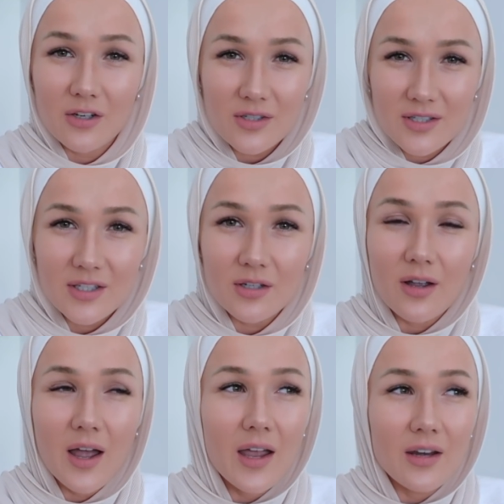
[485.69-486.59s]
You're still
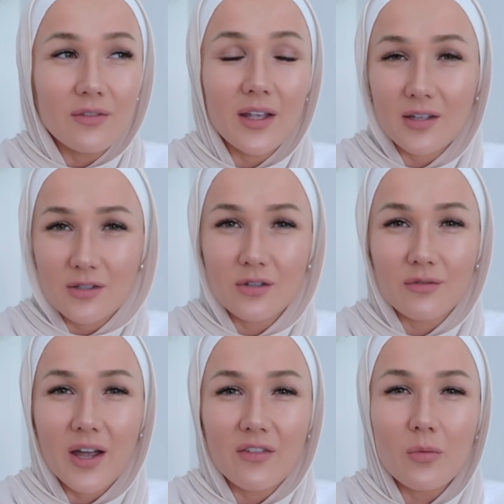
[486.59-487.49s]
kind of like in
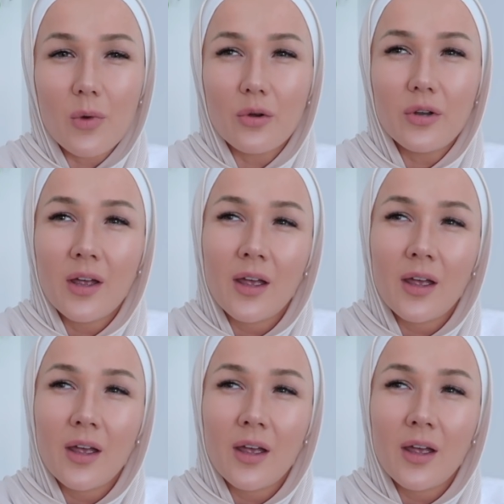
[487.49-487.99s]
survival mode.